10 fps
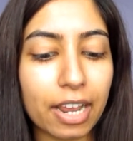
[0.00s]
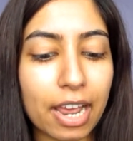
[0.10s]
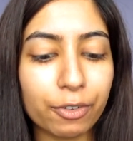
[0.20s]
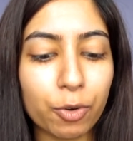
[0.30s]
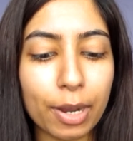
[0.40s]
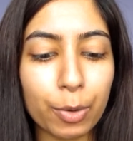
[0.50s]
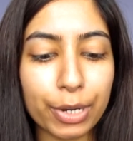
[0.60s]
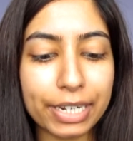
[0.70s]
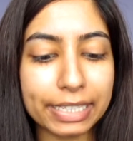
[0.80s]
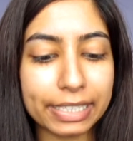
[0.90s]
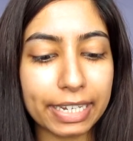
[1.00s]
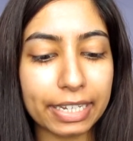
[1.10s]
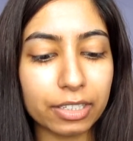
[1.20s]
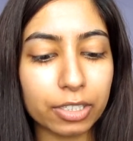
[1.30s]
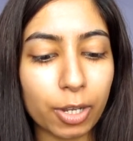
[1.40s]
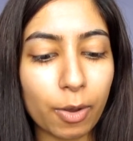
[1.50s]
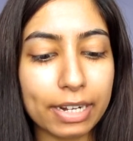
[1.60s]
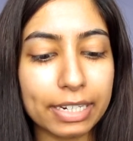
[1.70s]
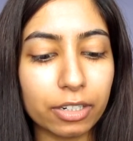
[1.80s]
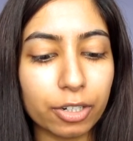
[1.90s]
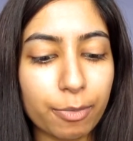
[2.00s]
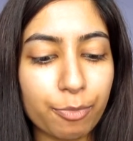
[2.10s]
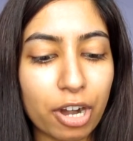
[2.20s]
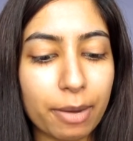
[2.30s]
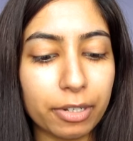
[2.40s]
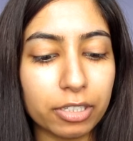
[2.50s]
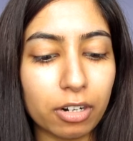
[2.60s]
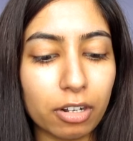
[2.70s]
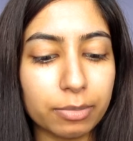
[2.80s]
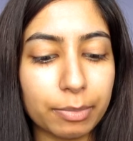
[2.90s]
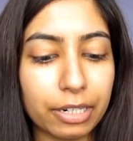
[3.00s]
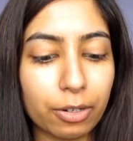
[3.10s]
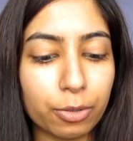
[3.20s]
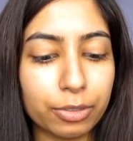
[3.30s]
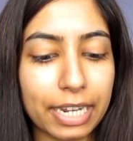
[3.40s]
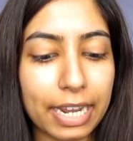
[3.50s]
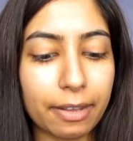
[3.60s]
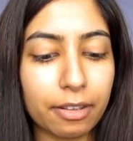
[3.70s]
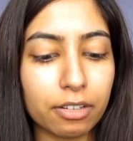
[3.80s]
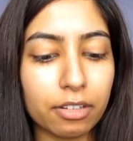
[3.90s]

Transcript: I have quite oily skin, so I need a good primer to last me the whole day,